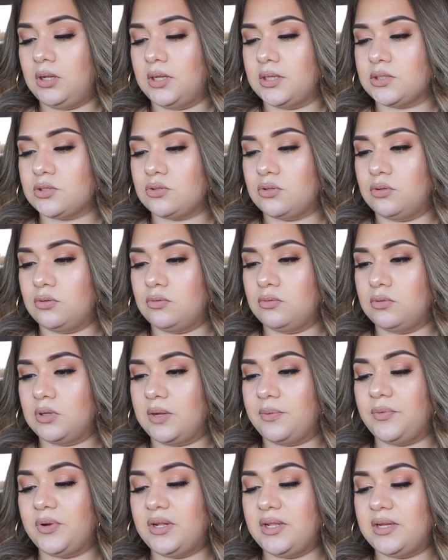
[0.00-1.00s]
Let's go.
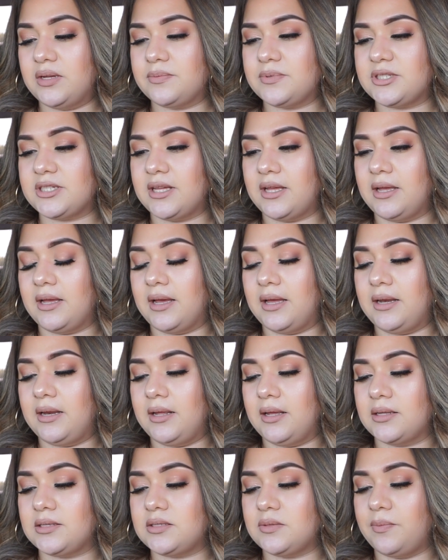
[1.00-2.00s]
I'm really upset I
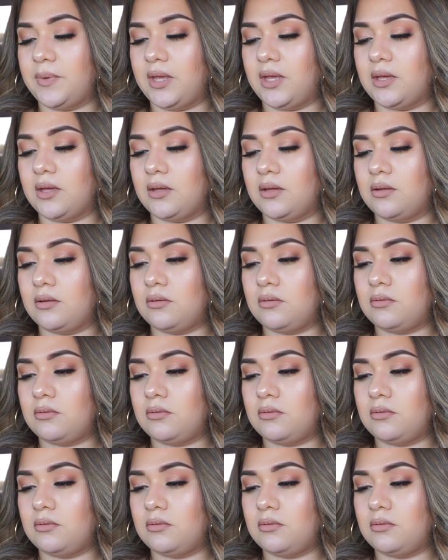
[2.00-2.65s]
didn't get to make it